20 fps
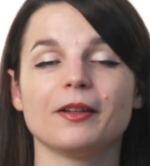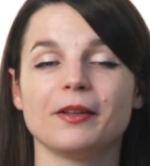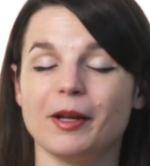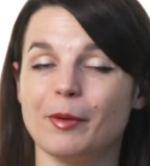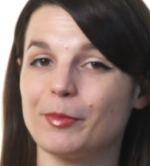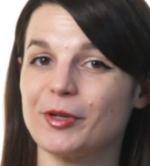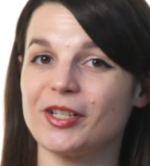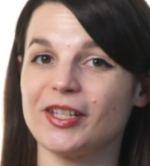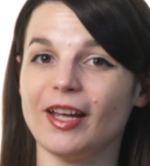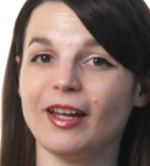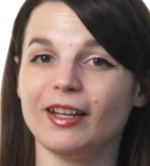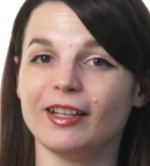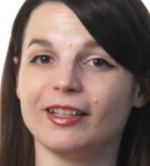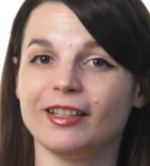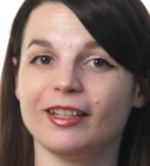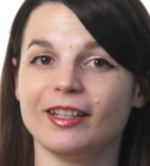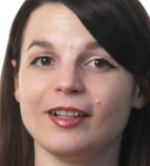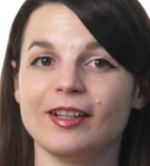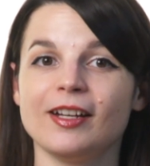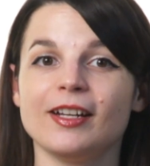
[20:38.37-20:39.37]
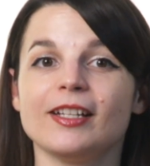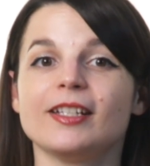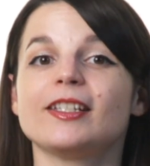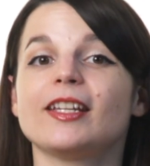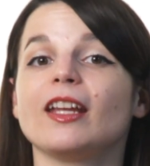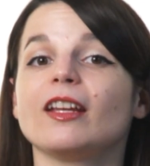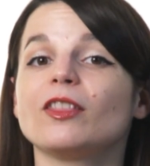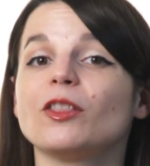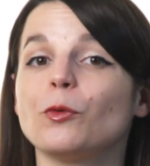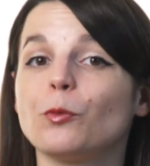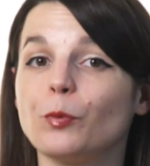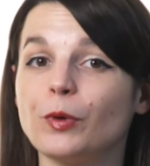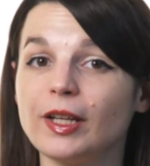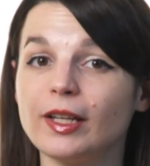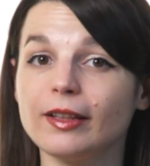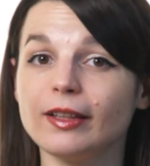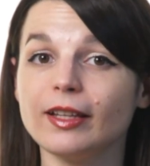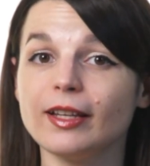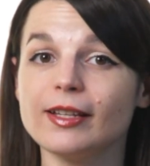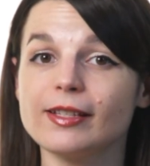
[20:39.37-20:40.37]
Number 10. Take the
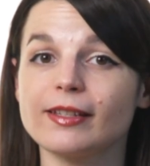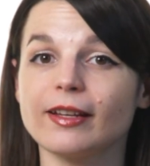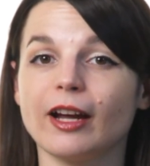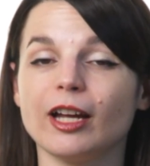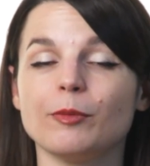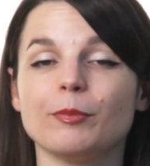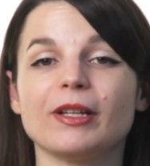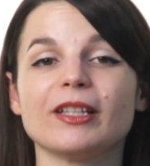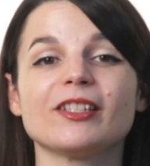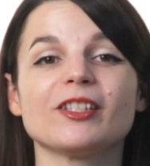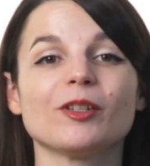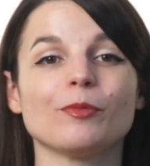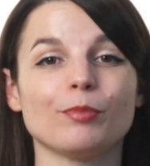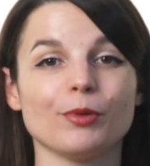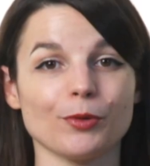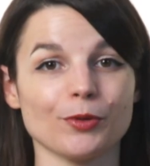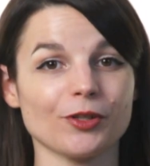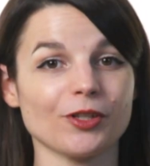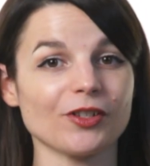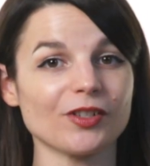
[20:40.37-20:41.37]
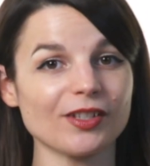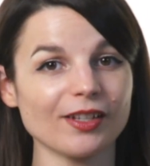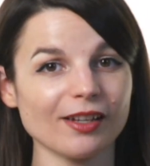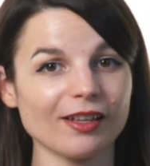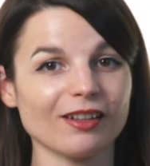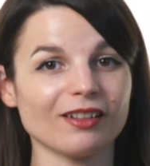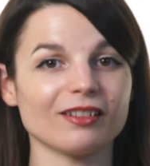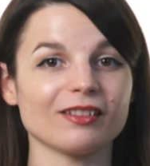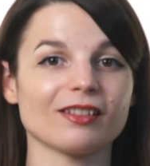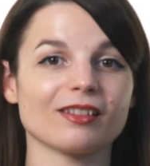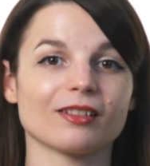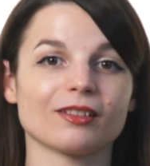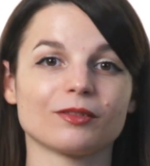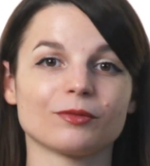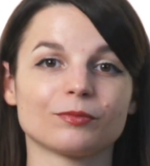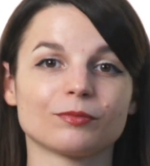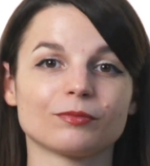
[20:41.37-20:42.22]
weekly assignments to boost your skills.